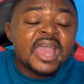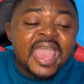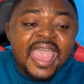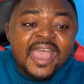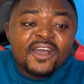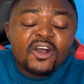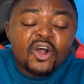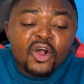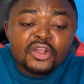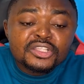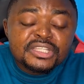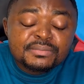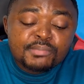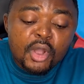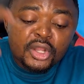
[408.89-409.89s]
all
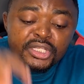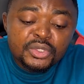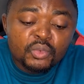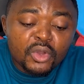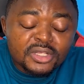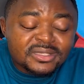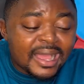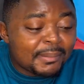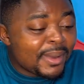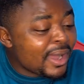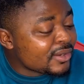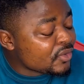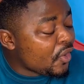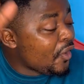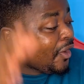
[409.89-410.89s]
the money was
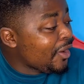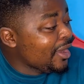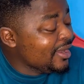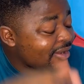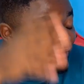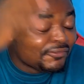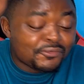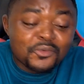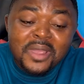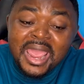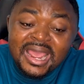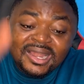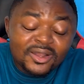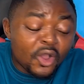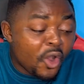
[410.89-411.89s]
about oil,
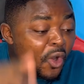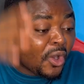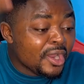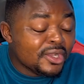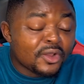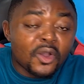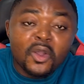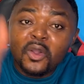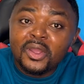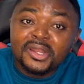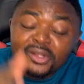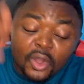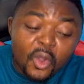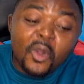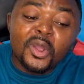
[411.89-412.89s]
fuel, oil,
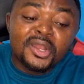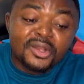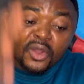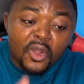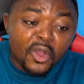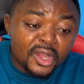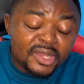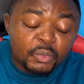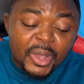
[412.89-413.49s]
oil, oil, oil.